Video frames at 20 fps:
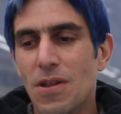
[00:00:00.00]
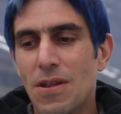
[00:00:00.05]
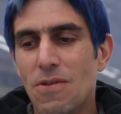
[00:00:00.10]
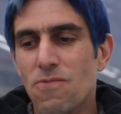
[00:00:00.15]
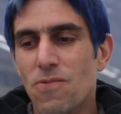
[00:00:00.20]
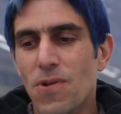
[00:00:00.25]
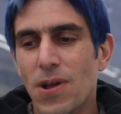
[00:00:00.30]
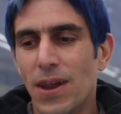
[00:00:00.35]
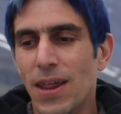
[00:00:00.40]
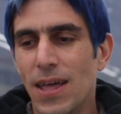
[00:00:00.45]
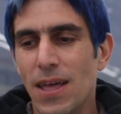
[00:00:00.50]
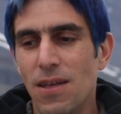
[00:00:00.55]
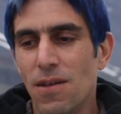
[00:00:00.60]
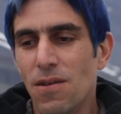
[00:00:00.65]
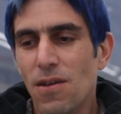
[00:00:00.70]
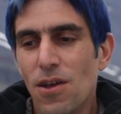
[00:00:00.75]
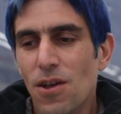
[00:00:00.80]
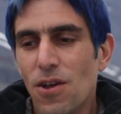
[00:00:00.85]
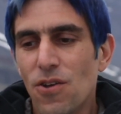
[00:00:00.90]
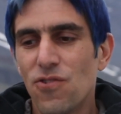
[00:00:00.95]
really
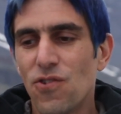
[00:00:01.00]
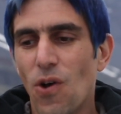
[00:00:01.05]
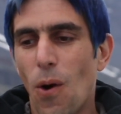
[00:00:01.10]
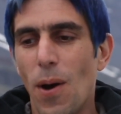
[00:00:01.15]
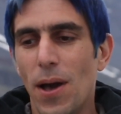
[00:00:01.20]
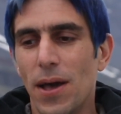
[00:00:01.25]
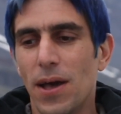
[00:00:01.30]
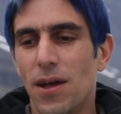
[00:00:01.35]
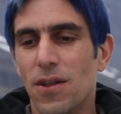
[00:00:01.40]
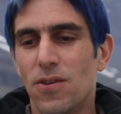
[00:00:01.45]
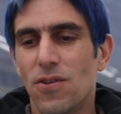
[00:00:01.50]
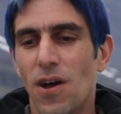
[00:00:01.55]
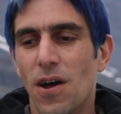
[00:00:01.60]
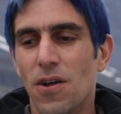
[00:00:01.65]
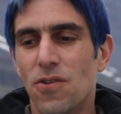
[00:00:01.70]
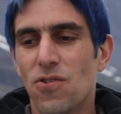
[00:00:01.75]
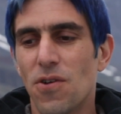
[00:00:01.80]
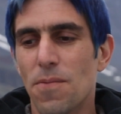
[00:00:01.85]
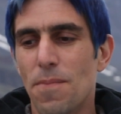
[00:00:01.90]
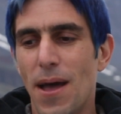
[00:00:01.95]
showing
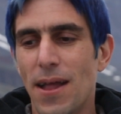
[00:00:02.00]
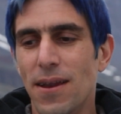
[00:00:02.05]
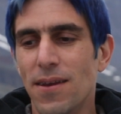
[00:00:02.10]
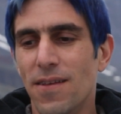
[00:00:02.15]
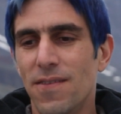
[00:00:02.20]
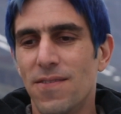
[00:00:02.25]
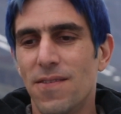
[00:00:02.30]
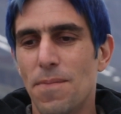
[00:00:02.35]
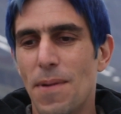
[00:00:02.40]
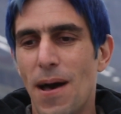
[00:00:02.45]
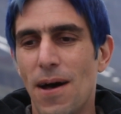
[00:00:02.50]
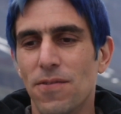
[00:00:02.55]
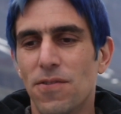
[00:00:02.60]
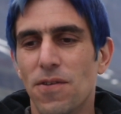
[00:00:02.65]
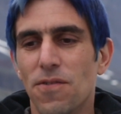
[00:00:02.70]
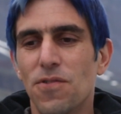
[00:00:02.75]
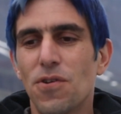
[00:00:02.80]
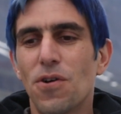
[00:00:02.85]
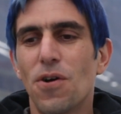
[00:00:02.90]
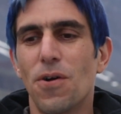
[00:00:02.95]
a tremendous amount
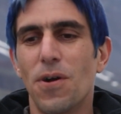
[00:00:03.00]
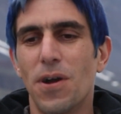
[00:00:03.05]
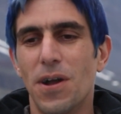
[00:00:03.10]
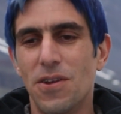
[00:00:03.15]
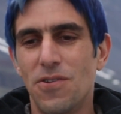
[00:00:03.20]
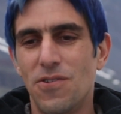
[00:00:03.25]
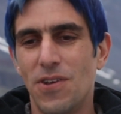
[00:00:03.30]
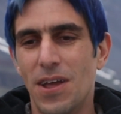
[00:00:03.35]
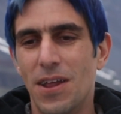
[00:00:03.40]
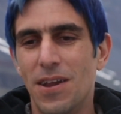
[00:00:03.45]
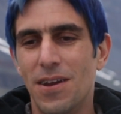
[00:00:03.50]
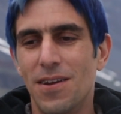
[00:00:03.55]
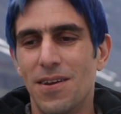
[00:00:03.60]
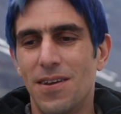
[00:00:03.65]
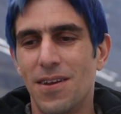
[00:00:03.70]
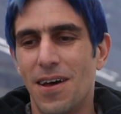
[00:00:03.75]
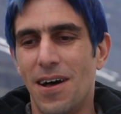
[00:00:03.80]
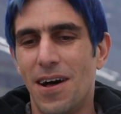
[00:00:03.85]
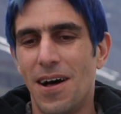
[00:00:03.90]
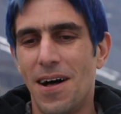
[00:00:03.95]
of courage
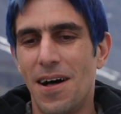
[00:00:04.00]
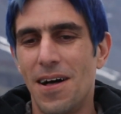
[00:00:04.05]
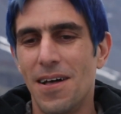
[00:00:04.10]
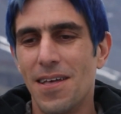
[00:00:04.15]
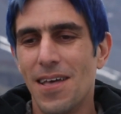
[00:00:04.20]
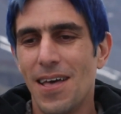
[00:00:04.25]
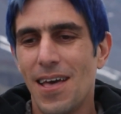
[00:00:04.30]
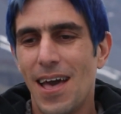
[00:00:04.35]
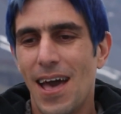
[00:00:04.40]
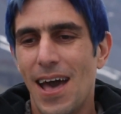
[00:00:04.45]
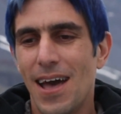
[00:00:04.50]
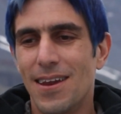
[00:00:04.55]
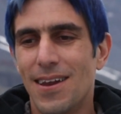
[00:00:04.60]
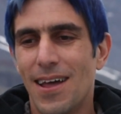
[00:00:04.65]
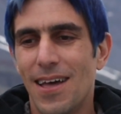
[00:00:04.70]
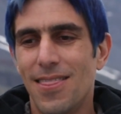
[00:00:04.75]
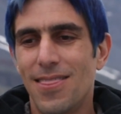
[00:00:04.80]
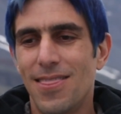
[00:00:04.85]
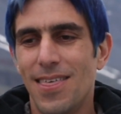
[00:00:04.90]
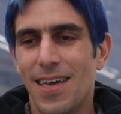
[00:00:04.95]
and
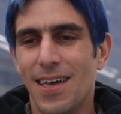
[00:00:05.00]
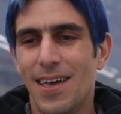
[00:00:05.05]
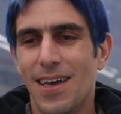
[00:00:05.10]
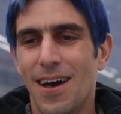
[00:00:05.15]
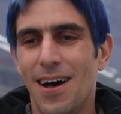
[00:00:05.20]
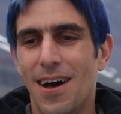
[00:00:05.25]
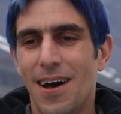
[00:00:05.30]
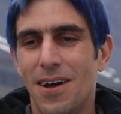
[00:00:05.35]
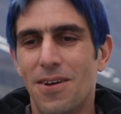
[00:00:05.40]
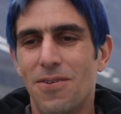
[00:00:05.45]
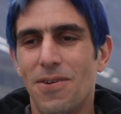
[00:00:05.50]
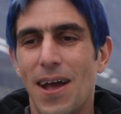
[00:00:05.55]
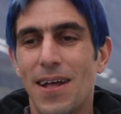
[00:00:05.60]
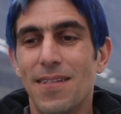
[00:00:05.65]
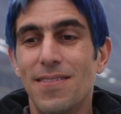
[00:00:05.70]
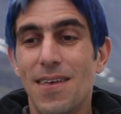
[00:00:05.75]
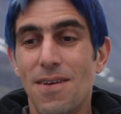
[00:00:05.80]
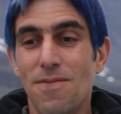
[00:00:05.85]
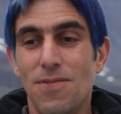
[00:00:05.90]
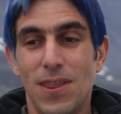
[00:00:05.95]
I think
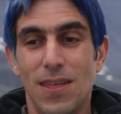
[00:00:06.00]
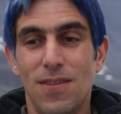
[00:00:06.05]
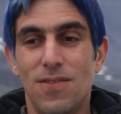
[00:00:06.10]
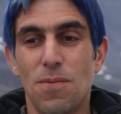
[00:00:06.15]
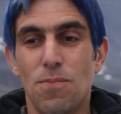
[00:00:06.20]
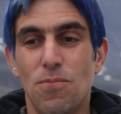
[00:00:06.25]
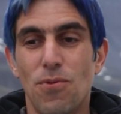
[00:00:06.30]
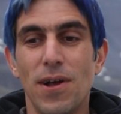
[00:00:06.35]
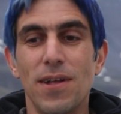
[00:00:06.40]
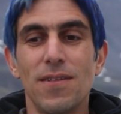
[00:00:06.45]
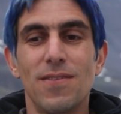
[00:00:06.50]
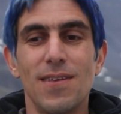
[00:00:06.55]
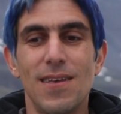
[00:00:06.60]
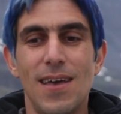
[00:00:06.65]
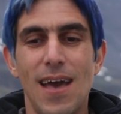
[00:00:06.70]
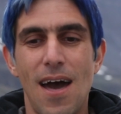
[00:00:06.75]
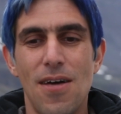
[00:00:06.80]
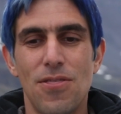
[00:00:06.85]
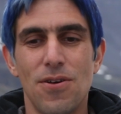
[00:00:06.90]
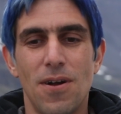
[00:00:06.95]
creativity to bring
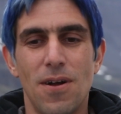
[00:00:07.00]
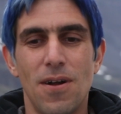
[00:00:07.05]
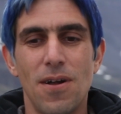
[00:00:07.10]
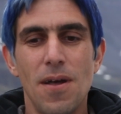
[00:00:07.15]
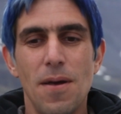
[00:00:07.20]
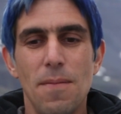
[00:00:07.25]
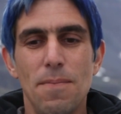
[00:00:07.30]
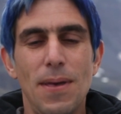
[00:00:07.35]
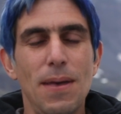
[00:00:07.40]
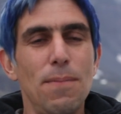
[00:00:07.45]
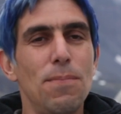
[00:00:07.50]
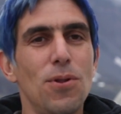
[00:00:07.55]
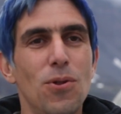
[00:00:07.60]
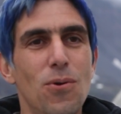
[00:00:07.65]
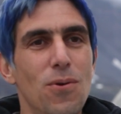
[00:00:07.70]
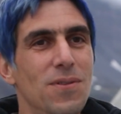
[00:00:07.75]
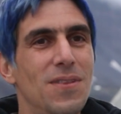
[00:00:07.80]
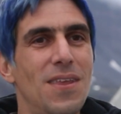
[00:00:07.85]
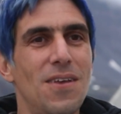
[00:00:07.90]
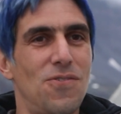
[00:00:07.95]
together people
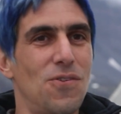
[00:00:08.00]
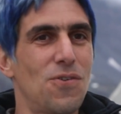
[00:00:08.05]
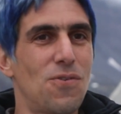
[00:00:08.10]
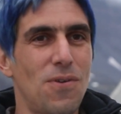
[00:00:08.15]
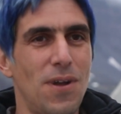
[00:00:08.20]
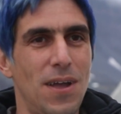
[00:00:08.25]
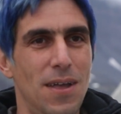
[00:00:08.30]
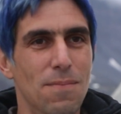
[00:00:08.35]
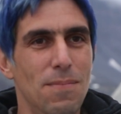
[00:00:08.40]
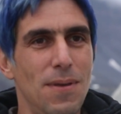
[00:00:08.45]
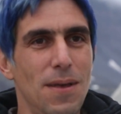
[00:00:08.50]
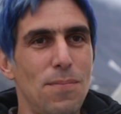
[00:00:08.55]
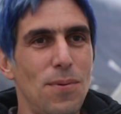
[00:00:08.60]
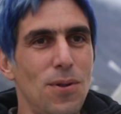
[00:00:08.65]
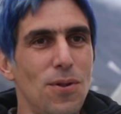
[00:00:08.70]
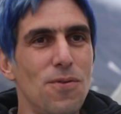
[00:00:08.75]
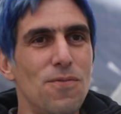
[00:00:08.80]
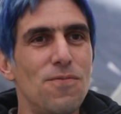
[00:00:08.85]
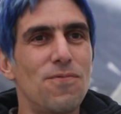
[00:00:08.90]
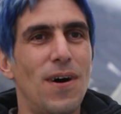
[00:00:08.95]
who disagree,
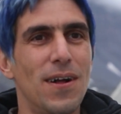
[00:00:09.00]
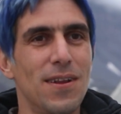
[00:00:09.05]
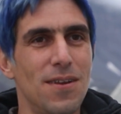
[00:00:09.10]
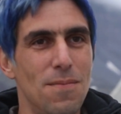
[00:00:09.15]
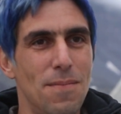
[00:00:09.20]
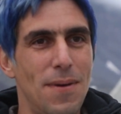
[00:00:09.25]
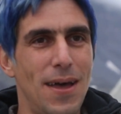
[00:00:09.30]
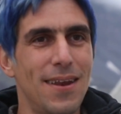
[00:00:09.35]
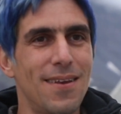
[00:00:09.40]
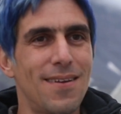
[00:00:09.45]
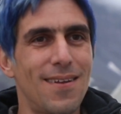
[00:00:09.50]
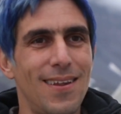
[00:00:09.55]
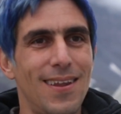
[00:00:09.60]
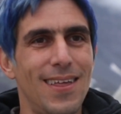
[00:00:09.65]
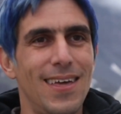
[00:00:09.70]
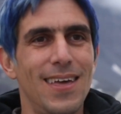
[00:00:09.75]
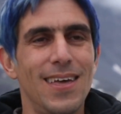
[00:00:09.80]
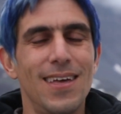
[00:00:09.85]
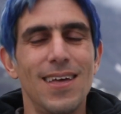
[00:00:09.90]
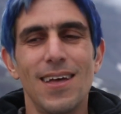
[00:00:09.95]
people who
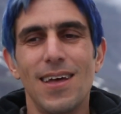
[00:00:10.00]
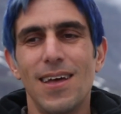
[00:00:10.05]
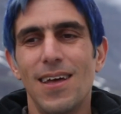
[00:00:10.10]
fundamentally